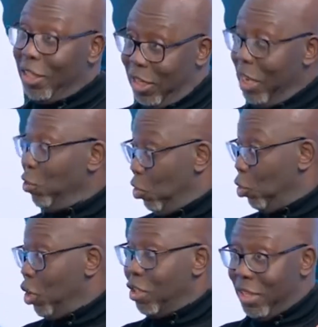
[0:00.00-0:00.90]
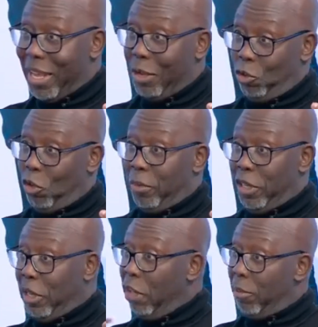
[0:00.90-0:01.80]
It tells you just how
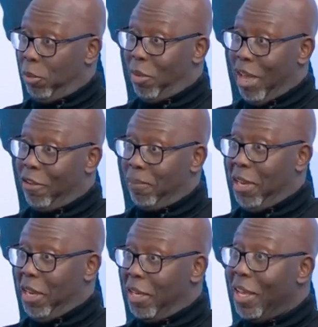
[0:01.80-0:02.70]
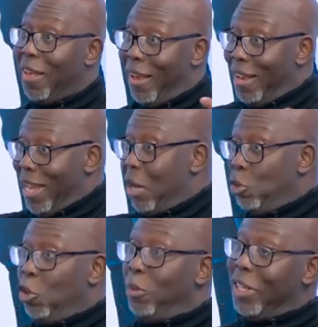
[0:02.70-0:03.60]
dominant Liverpool have been and
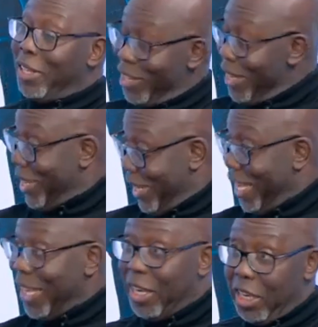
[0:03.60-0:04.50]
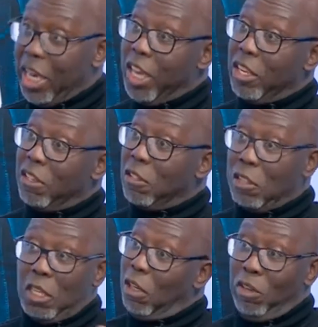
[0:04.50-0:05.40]
how dominant this league
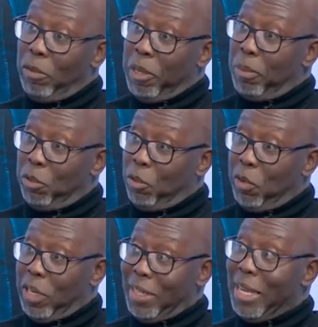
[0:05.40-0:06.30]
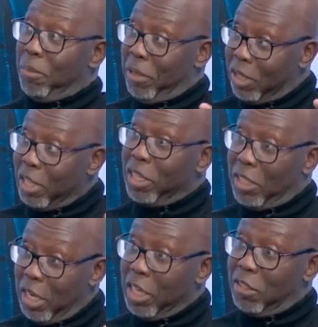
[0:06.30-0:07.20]
is. A lot of people talk it down, but
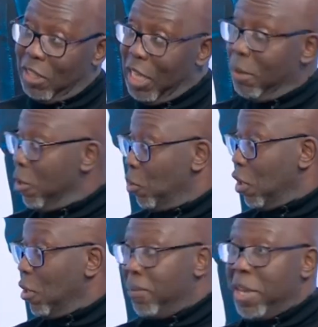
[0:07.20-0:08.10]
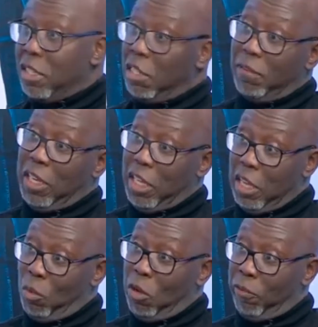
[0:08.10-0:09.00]
this is the most competitive league
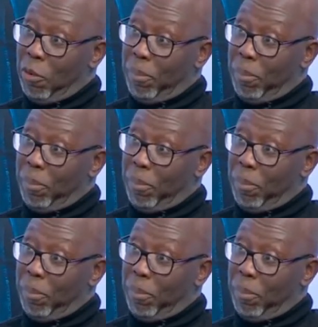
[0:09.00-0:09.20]
in world